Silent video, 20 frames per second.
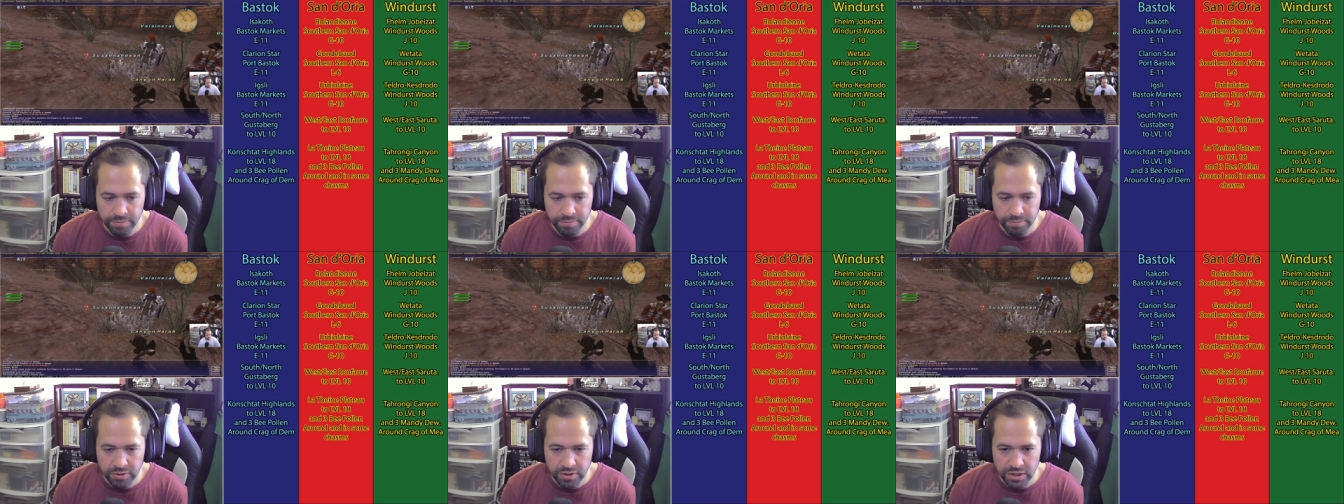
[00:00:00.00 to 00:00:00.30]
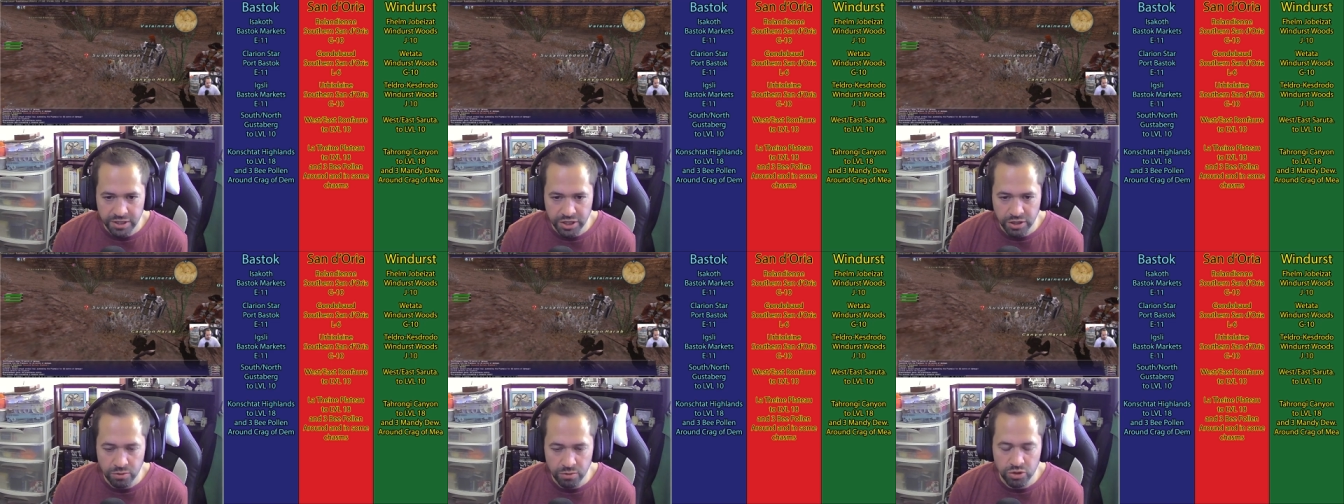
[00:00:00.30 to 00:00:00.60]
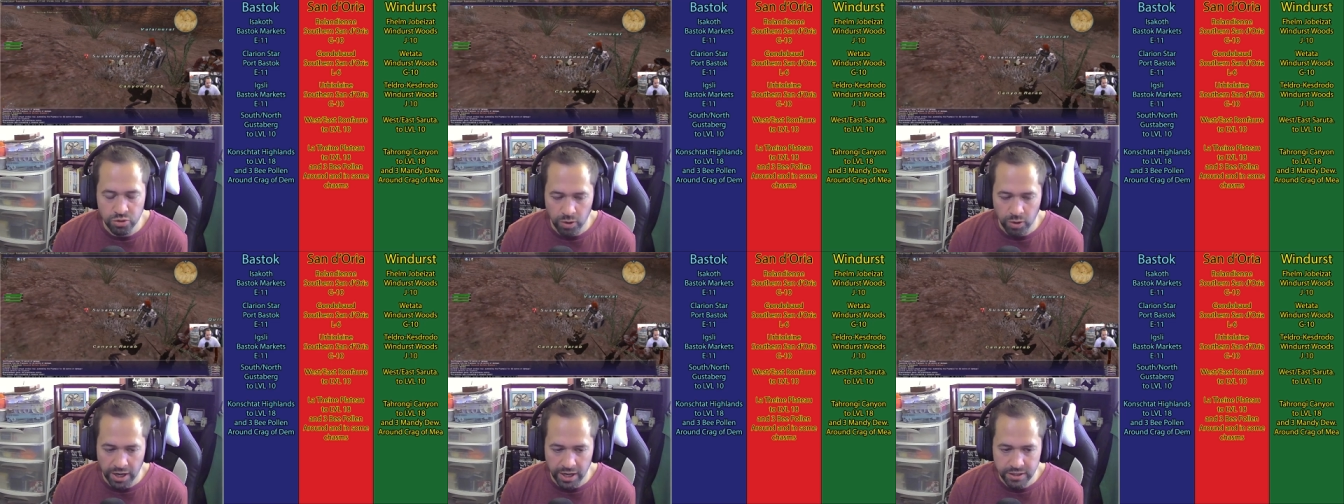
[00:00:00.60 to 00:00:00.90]

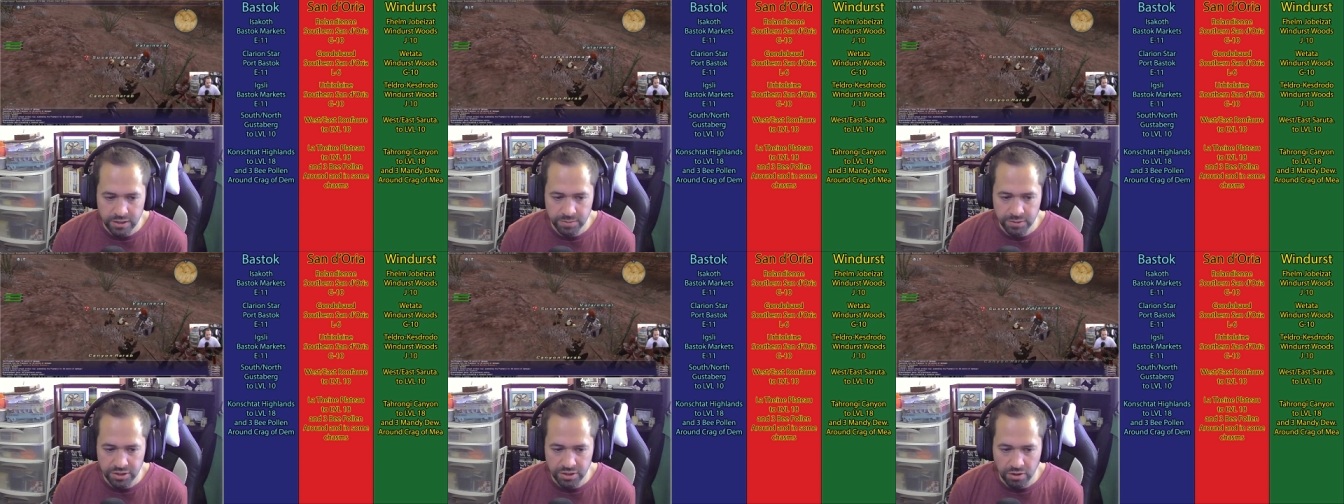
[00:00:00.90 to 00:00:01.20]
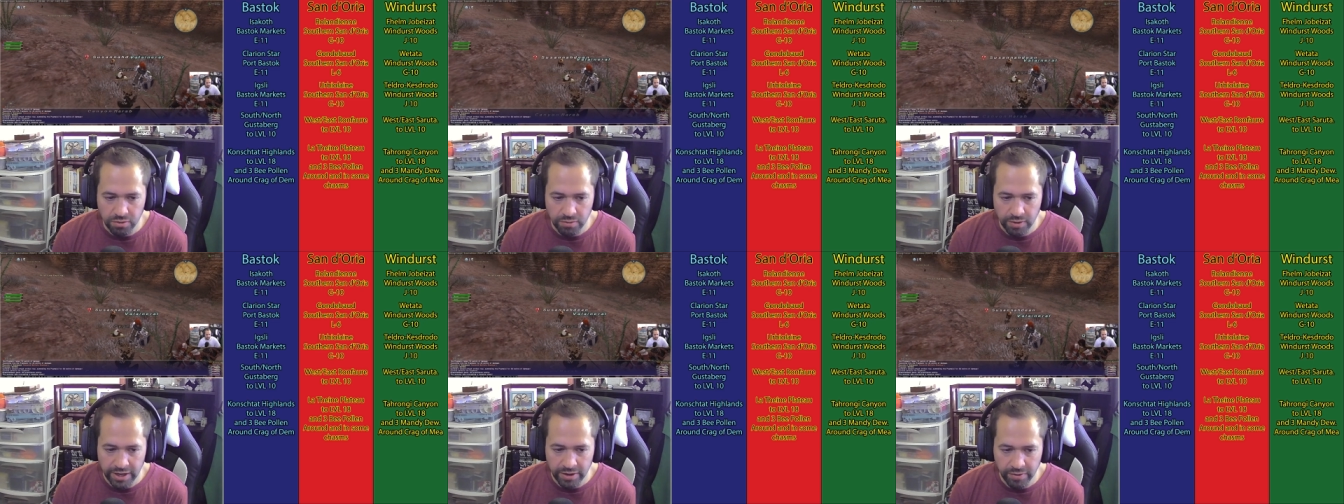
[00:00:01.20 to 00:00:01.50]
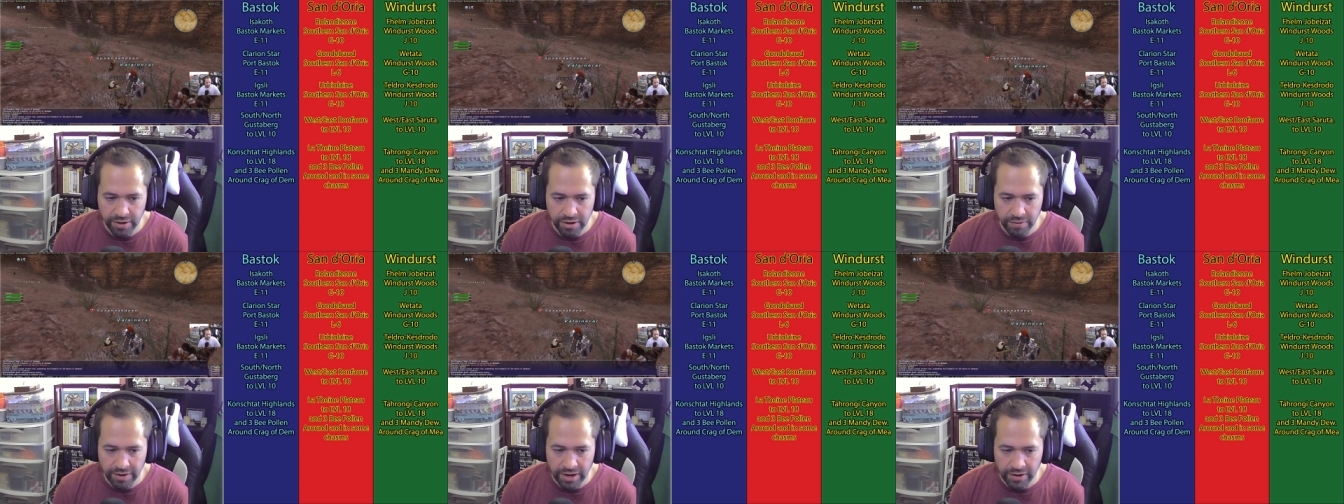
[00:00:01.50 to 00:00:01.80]
huge wasps right
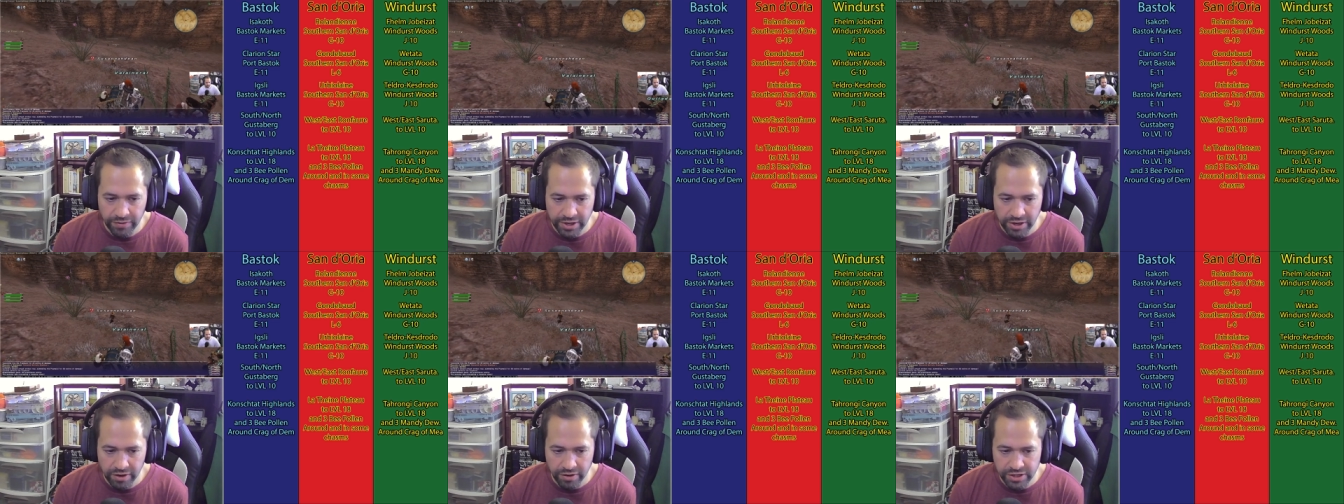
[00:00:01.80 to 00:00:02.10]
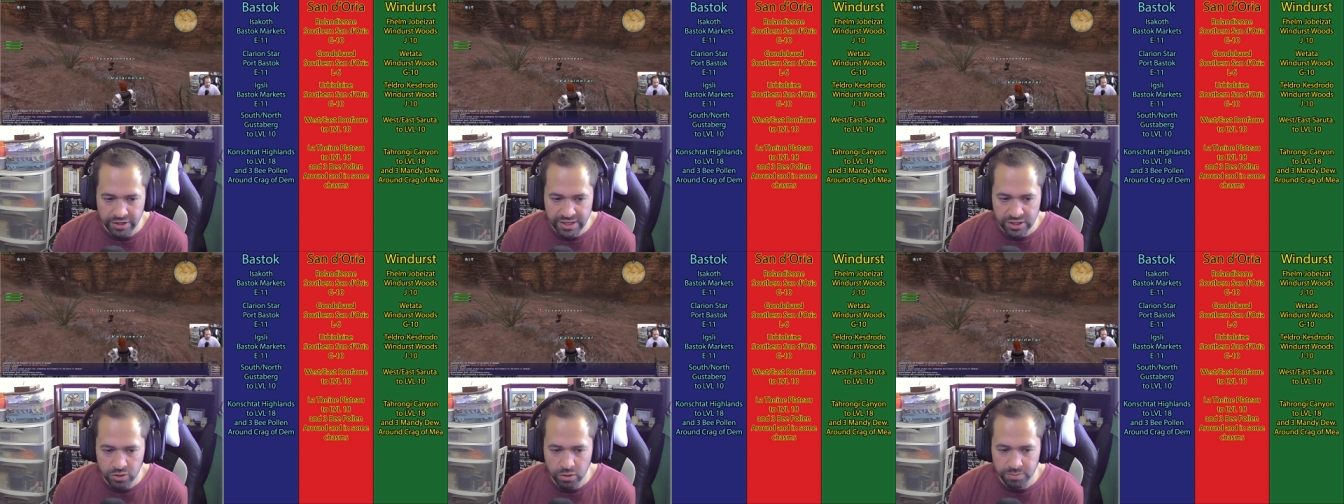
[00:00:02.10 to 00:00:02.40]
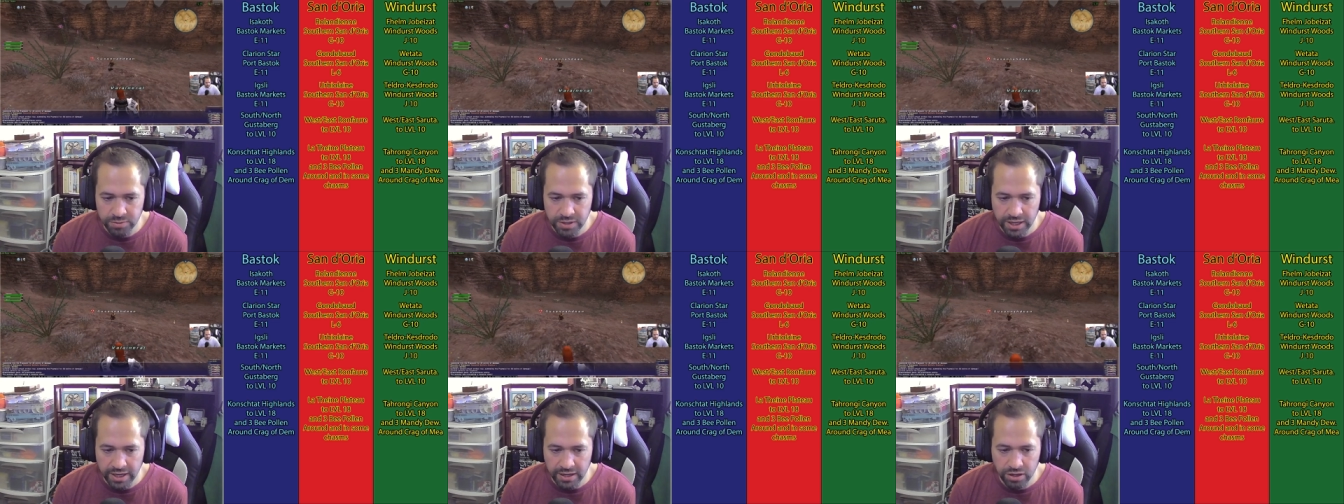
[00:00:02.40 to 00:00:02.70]
around there. You need to
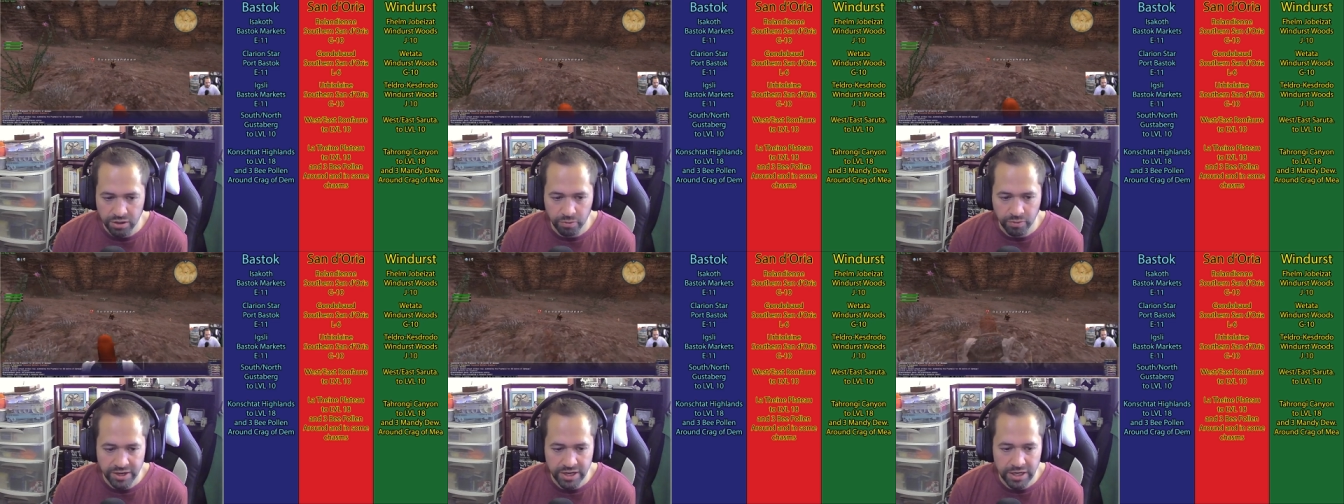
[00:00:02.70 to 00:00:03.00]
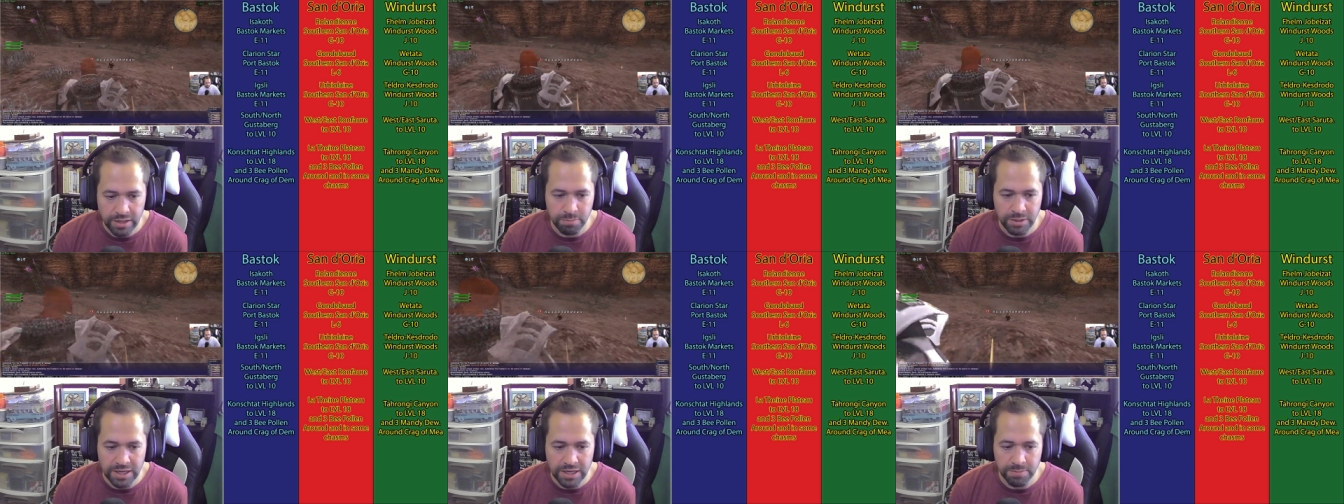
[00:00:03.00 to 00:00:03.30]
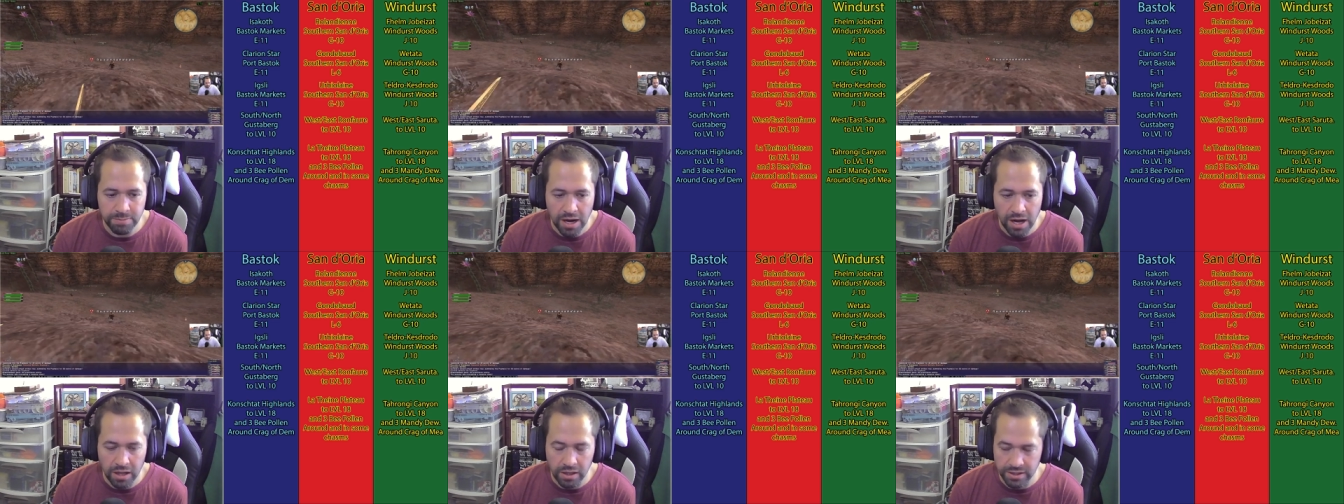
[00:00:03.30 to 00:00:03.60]
obtain 3 bee
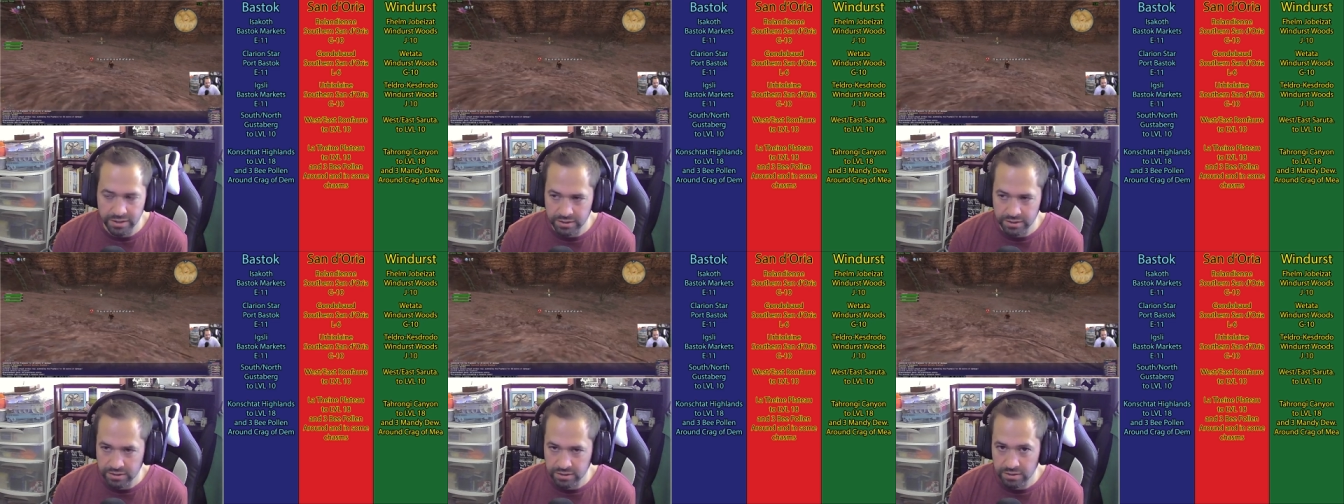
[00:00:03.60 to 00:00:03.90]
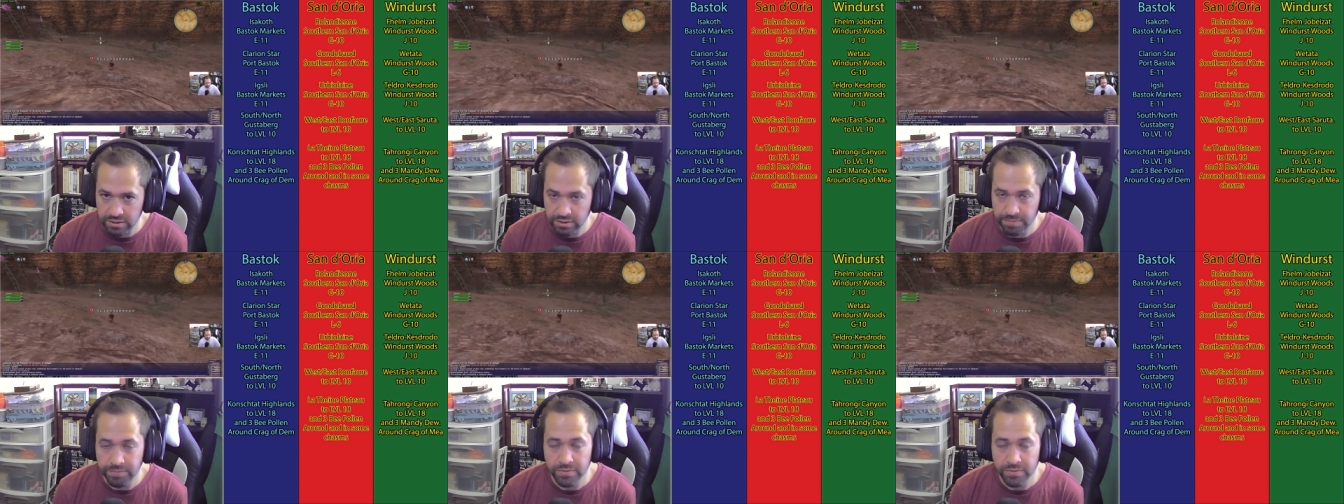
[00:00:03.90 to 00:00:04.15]
pollens.